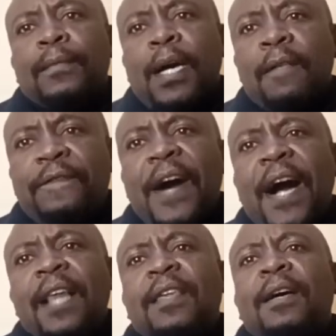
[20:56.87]
And
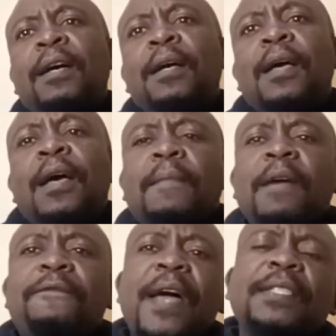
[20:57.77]
Father, my
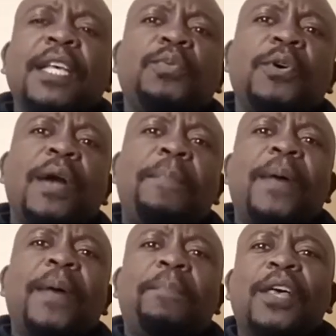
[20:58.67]
friends, as we wrap up,